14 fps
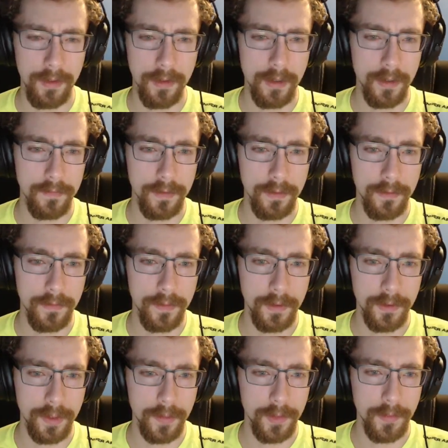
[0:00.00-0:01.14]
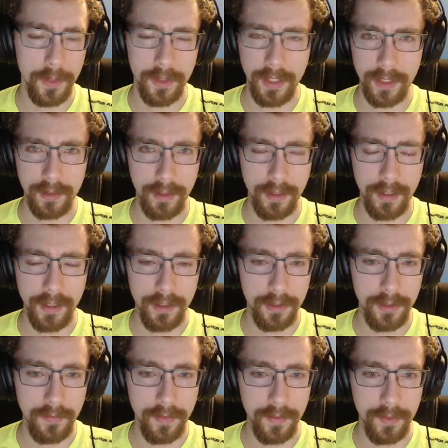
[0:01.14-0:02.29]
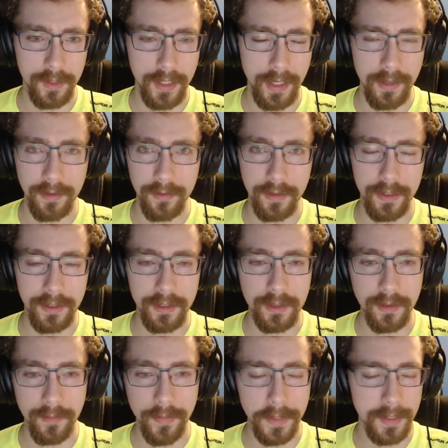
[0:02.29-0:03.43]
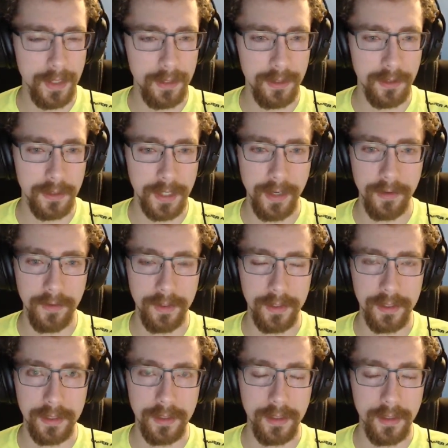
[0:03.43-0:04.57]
lawful for Trump to protect the country from terrorists or potential terrorists.